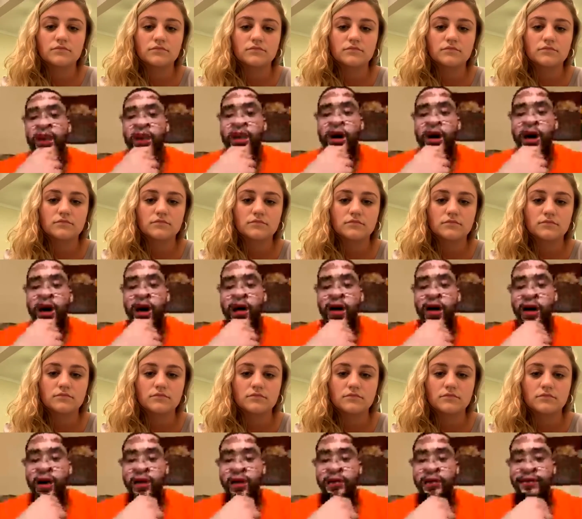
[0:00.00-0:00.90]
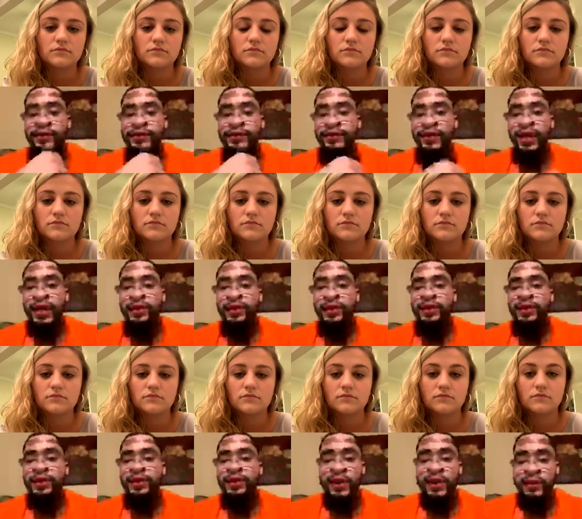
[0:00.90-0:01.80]
Speaker 1: um it was
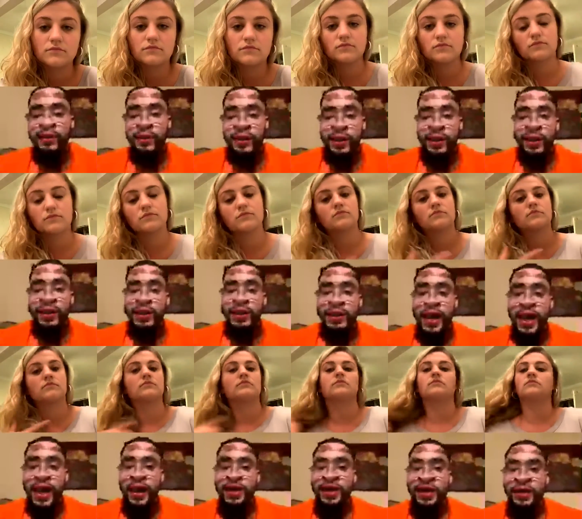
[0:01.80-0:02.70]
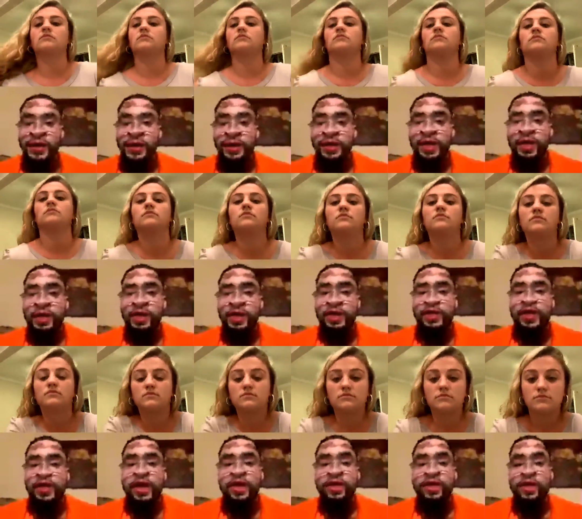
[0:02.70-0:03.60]
definitely a challenge you know a
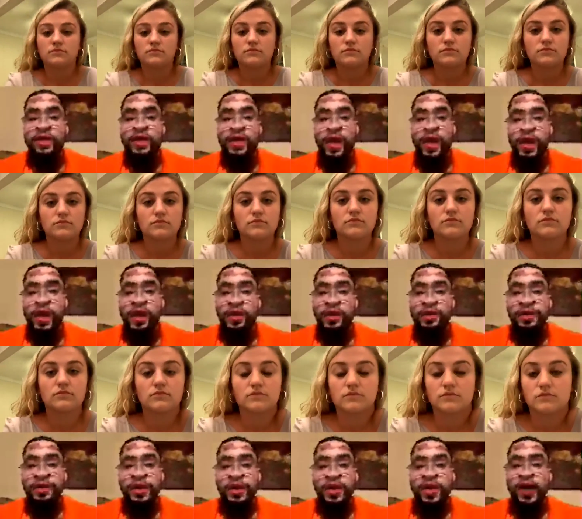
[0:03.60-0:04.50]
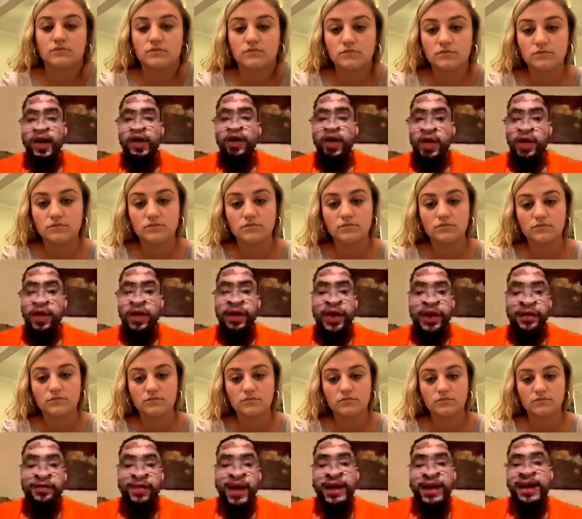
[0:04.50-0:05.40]
struggle um you know growing up
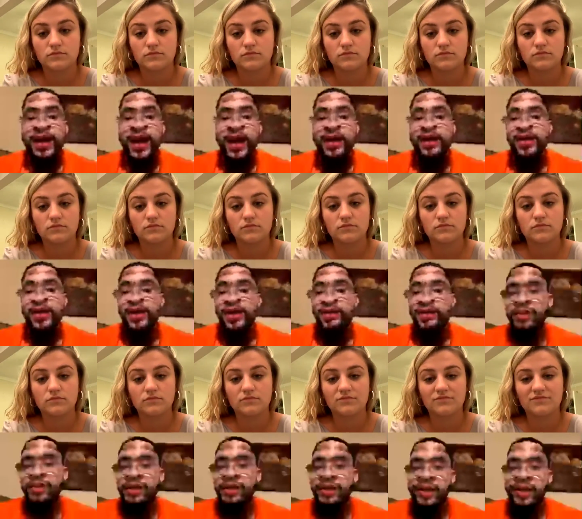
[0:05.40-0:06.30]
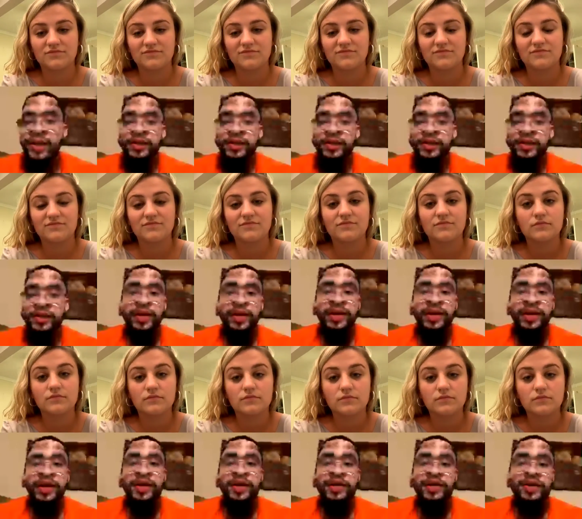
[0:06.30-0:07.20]
my childhood was
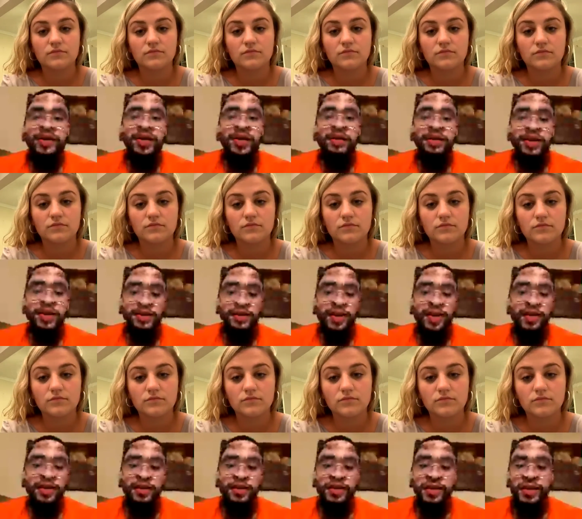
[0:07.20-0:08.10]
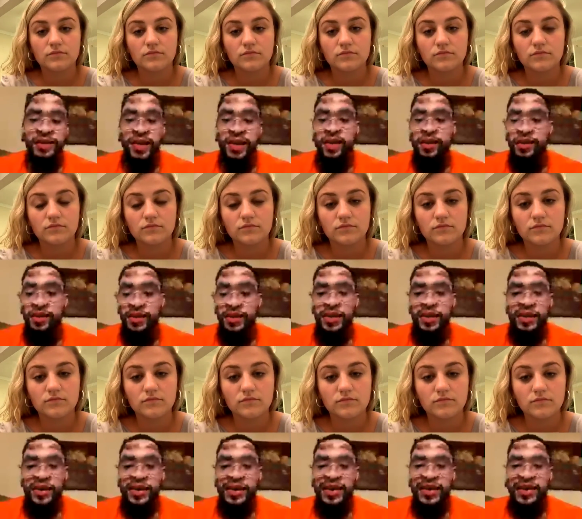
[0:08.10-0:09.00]
definitely you know a struggle you know
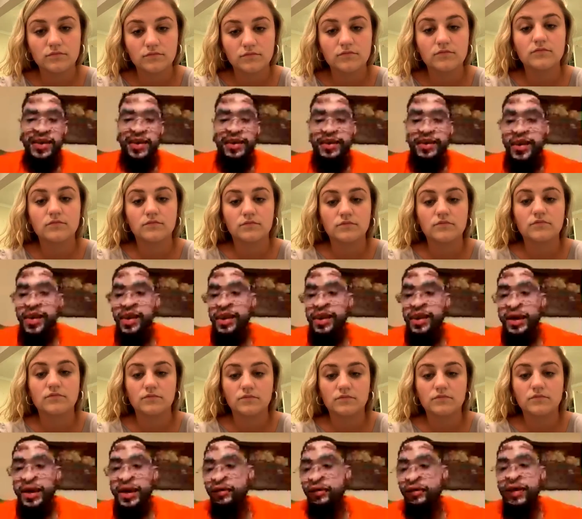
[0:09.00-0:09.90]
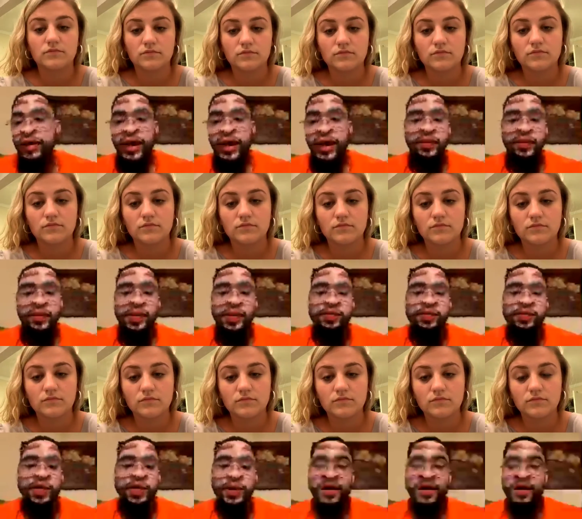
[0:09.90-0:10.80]
you hear every name in the
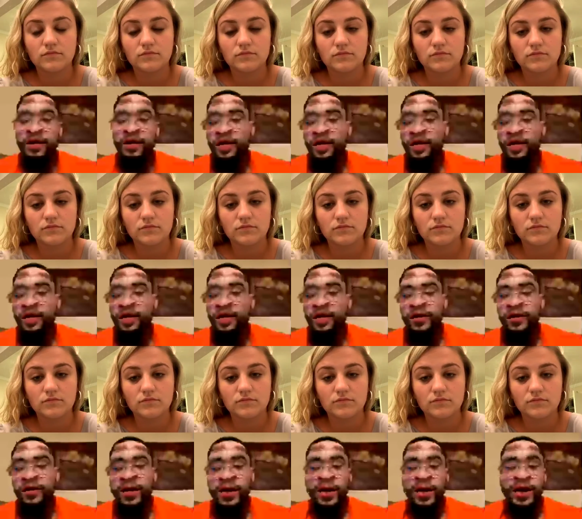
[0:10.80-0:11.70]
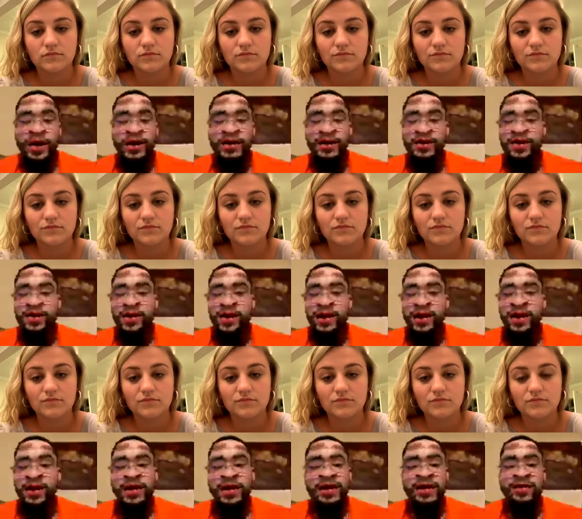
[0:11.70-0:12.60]
book you know i'm saying from kids you know
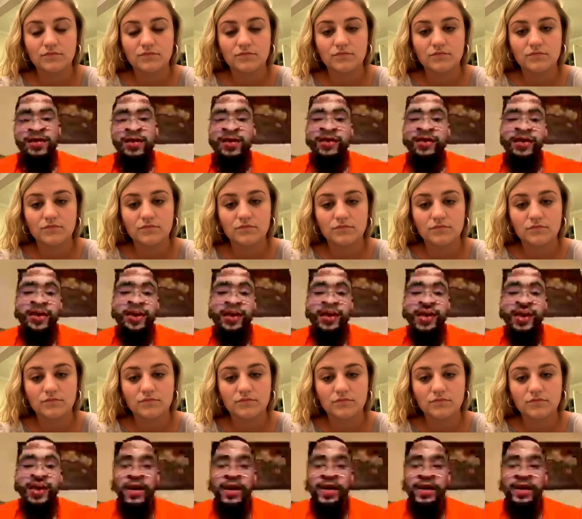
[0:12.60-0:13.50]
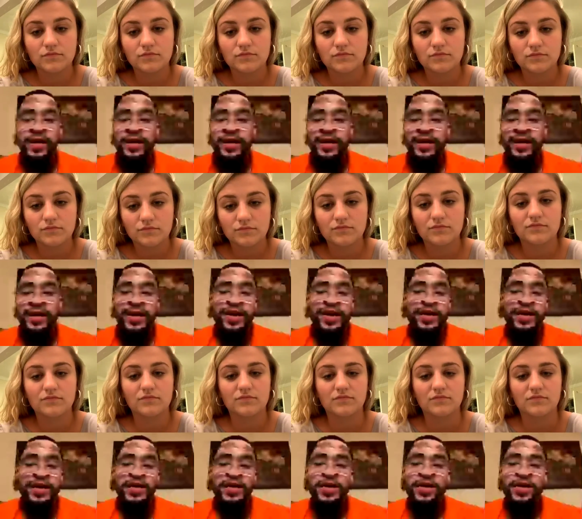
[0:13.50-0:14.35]
kids could be very you know,